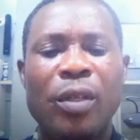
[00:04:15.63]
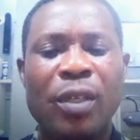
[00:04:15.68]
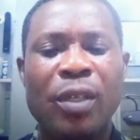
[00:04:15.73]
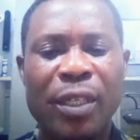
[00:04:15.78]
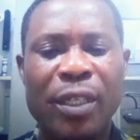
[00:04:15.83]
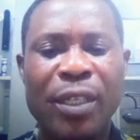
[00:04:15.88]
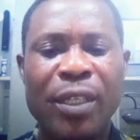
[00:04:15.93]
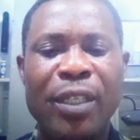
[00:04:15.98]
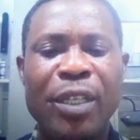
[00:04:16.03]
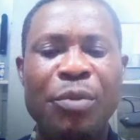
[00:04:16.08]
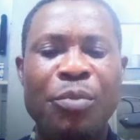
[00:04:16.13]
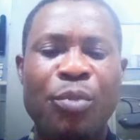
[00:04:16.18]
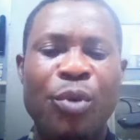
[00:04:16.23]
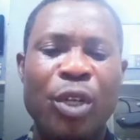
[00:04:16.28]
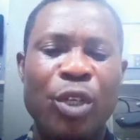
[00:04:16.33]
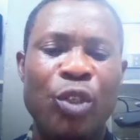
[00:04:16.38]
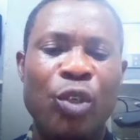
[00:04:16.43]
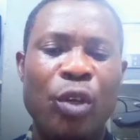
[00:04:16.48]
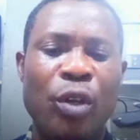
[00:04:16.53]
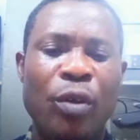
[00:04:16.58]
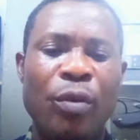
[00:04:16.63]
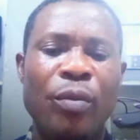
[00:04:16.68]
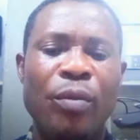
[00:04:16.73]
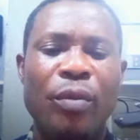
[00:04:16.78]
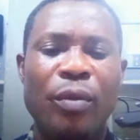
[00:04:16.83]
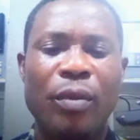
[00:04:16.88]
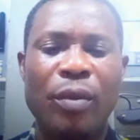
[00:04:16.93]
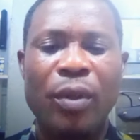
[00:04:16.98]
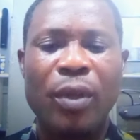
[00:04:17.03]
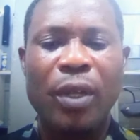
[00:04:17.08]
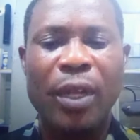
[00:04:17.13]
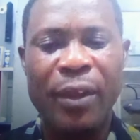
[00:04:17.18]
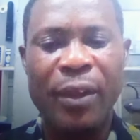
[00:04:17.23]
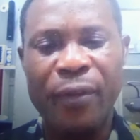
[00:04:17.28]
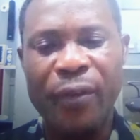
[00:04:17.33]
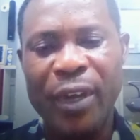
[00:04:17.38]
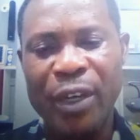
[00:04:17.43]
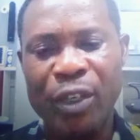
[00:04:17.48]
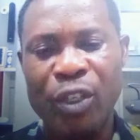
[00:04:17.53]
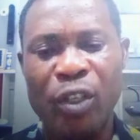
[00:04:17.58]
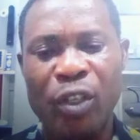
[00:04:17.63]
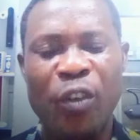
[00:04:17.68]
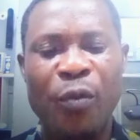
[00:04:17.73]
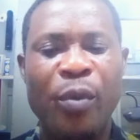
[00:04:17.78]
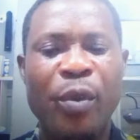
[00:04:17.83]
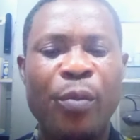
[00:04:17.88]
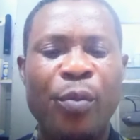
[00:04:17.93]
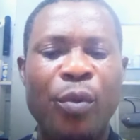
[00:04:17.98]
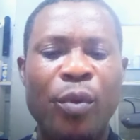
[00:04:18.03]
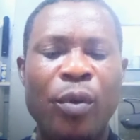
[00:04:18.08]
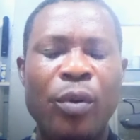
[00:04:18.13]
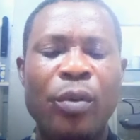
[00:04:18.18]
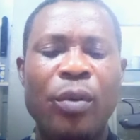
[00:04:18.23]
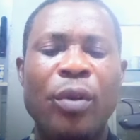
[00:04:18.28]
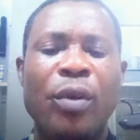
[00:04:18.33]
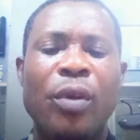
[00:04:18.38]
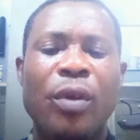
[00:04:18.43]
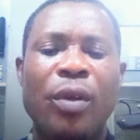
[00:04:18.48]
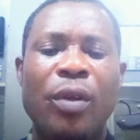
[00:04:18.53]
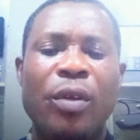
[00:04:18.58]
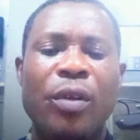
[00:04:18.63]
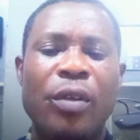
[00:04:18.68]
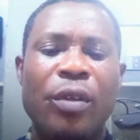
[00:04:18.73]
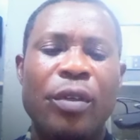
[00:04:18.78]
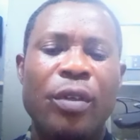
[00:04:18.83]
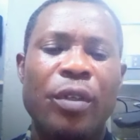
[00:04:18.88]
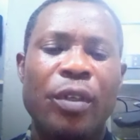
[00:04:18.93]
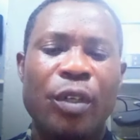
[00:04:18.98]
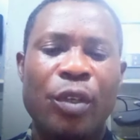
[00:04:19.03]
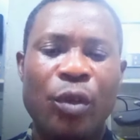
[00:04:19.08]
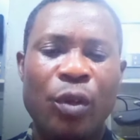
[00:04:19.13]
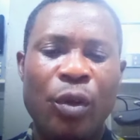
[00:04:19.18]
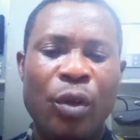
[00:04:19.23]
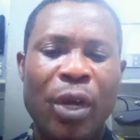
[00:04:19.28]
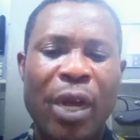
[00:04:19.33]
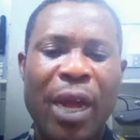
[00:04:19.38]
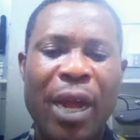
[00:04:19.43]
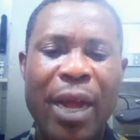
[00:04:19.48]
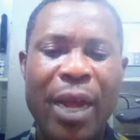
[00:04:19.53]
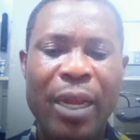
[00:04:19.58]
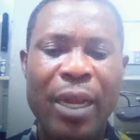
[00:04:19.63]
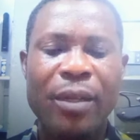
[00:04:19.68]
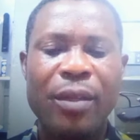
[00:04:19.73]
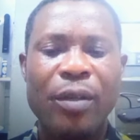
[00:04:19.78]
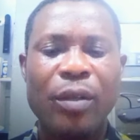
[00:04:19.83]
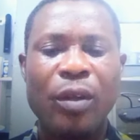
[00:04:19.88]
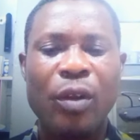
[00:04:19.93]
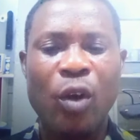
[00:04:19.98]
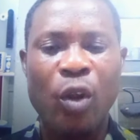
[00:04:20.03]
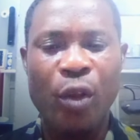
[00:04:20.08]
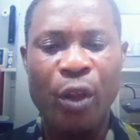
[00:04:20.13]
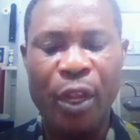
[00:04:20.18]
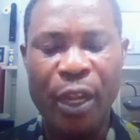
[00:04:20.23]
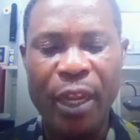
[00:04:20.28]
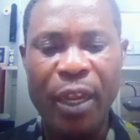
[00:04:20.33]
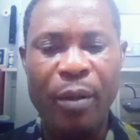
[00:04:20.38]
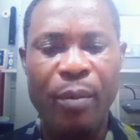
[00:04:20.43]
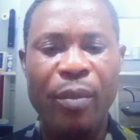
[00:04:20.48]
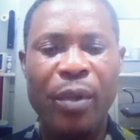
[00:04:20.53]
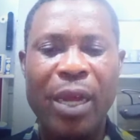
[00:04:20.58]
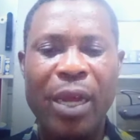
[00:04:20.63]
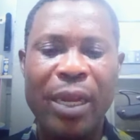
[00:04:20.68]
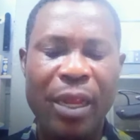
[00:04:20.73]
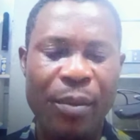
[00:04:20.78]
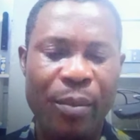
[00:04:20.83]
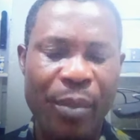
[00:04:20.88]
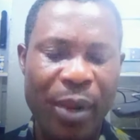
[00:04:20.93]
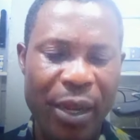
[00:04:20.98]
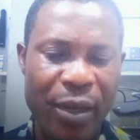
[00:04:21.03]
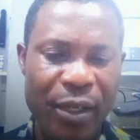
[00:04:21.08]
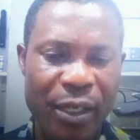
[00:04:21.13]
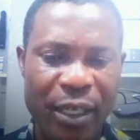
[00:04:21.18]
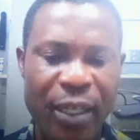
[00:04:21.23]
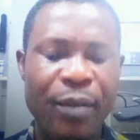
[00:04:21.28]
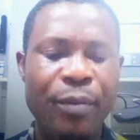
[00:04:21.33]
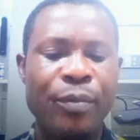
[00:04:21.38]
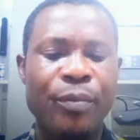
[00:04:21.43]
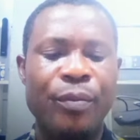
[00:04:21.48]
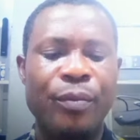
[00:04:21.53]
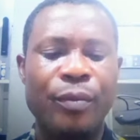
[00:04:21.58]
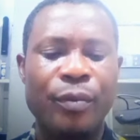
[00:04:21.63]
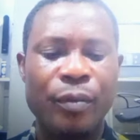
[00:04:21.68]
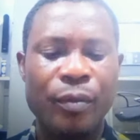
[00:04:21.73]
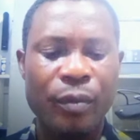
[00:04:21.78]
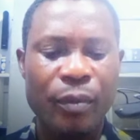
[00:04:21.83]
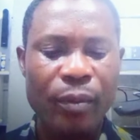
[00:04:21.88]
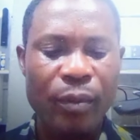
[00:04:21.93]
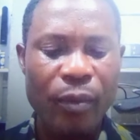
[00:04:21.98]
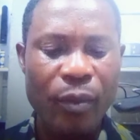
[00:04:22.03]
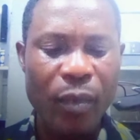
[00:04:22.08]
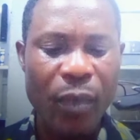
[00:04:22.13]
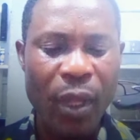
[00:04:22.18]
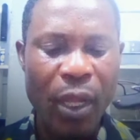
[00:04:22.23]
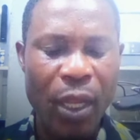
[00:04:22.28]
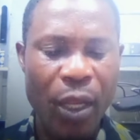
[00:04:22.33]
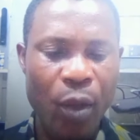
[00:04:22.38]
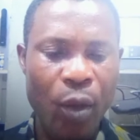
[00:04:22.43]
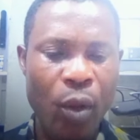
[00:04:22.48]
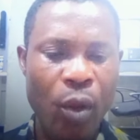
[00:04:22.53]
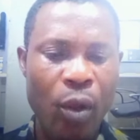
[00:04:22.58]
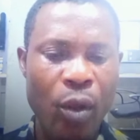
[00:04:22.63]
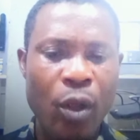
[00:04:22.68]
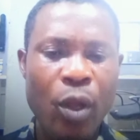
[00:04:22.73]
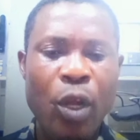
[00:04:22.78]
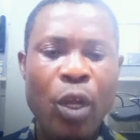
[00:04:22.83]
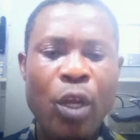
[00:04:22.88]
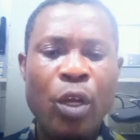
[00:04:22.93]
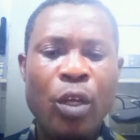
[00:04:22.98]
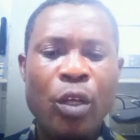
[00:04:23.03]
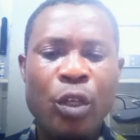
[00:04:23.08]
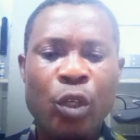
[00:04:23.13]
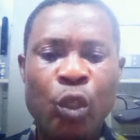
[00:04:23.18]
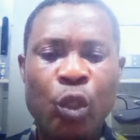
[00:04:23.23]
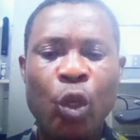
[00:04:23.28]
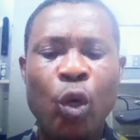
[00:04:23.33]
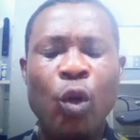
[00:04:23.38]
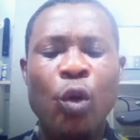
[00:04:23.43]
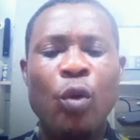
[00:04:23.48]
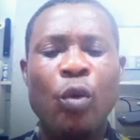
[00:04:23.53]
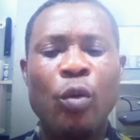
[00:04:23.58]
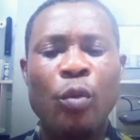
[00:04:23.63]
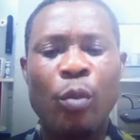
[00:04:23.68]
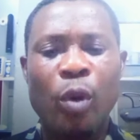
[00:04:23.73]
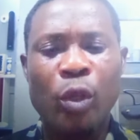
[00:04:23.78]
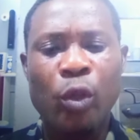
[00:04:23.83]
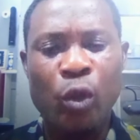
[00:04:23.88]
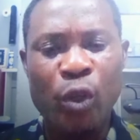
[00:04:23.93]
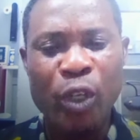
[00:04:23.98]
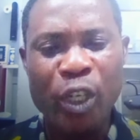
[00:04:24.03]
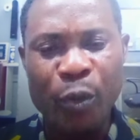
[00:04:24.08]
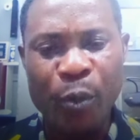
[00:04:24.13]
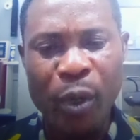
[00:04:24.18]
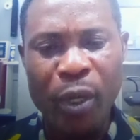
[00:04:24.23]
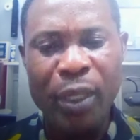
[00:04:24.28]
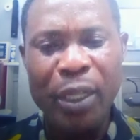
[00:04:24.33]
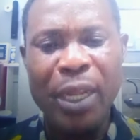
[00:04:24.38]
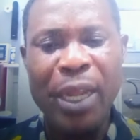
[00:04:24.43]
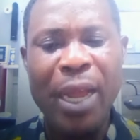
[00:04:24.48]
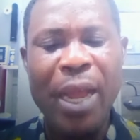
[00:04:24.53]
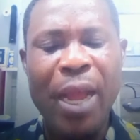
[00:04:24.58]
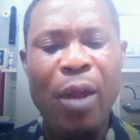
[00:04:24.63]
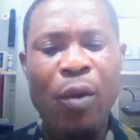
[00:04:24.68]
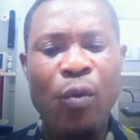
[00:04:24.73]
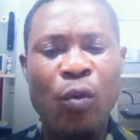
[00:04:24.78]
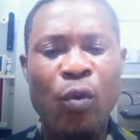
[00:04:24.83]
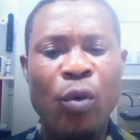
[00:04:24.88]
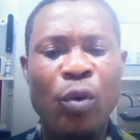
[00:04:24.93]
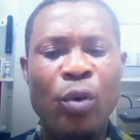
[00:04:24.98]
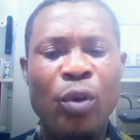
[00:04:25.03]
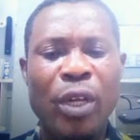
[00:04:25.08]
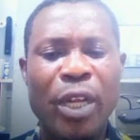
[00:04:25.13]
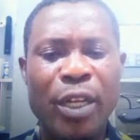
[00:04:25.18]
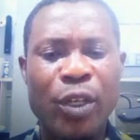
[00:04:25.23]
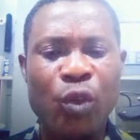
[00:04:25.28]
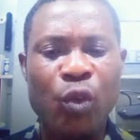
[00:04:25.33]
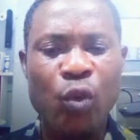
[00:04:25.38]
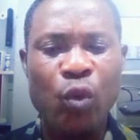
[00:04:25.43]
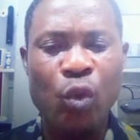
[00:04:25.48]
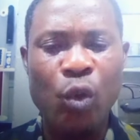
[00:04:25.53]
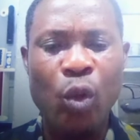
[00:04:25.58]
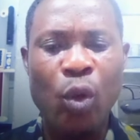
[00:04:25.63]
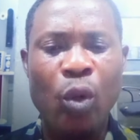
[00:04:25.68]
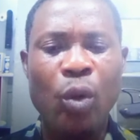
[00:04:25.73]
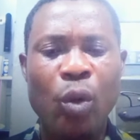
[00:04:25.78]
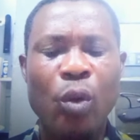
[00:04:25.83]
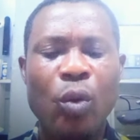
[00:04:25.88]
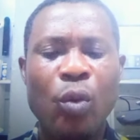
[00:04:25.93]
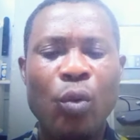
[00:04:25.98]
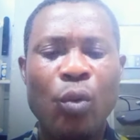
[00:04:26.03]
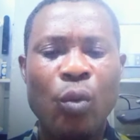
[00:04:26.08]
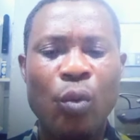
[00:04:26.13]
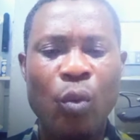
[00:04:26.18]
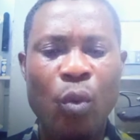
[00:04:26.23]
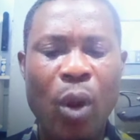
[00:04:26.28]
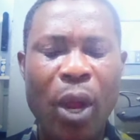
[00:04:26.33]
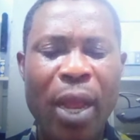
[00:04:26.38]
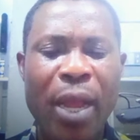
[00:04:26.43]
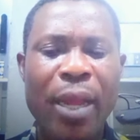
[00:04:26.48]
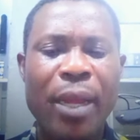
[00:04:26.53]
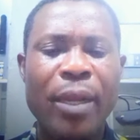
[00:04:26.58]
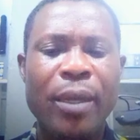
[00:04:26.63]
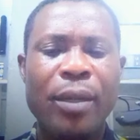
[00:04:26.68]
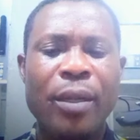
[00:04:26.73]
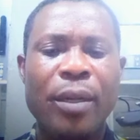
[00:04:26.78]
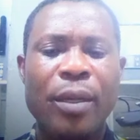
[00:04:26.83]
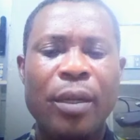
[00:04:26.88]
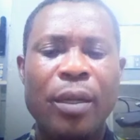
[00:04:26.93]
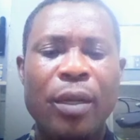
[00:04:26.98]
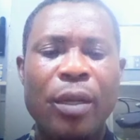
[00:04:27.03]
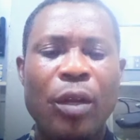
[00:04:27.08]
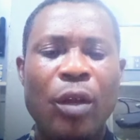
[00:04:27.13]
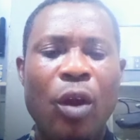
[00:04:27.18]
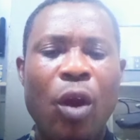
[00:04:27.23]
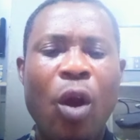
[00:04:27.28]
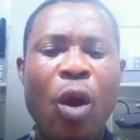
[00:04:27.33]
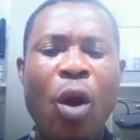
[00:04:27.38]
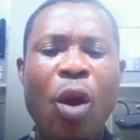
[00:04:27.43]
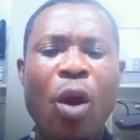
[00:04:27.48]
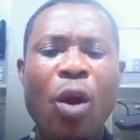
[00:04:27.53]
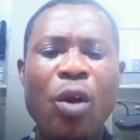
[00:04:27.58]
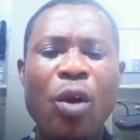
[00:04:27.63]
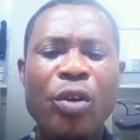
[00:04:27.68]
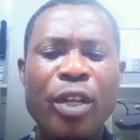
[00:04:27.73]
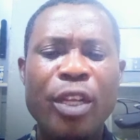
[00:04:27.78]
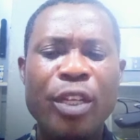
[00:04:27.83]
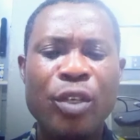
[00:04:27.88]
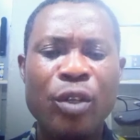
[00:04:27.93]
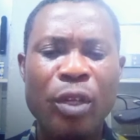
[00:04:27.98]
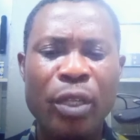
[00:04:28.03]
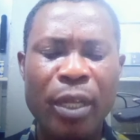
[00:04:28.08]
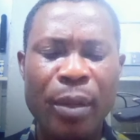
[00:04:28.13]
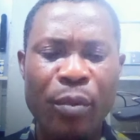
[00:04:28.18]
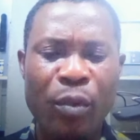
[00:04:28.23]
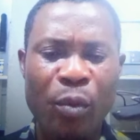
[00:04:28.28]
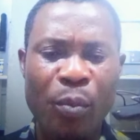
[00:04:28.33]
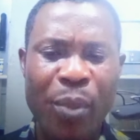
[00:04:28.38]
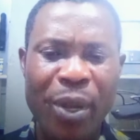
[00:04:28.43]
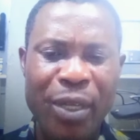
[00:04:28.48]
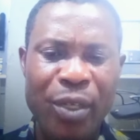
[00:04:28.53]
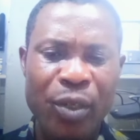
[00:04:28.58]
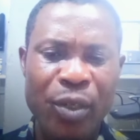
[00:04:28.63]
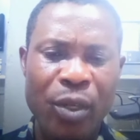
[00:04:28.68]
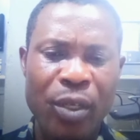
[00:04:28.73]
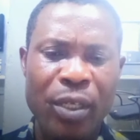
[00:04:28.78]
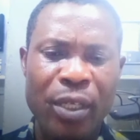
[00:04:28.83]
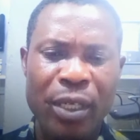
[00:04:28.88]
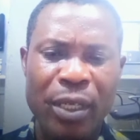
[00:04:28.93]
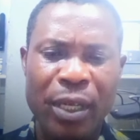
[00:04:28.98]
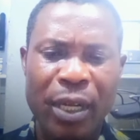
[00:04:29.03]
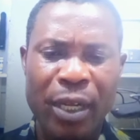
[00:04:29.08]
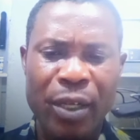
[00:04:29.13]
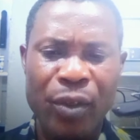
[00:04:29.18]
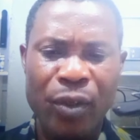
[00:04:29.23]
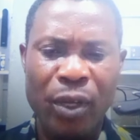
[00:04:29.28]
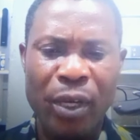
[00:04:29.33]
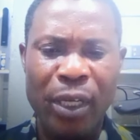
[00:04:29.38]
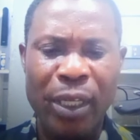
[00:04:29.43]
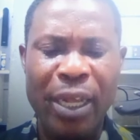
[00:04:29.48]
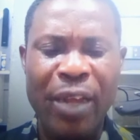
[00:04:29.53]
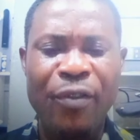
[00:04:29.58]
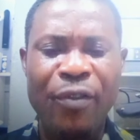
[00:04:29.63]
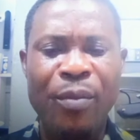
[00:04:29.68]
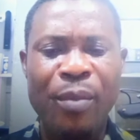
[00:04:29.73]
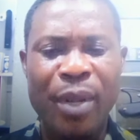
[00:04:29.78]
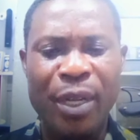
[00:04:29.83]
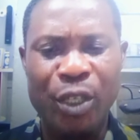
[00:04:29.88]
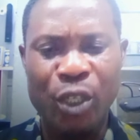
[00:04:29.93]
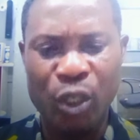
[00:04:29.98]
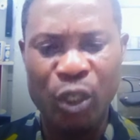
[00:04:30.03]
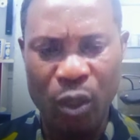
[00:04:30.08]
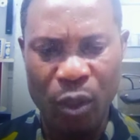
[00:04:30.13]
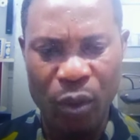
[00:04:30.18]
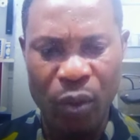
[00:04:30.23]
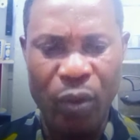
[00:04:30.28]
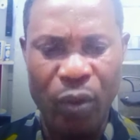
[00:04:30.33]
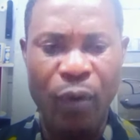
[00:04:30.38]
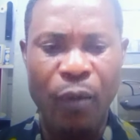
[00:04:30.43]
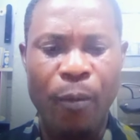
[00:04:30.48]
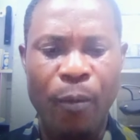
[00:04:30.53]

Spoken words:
This is the impression a faction of people had on him, had about him, But to this point now, I will let you know why all these notable pastors in Nigeria have mentioned,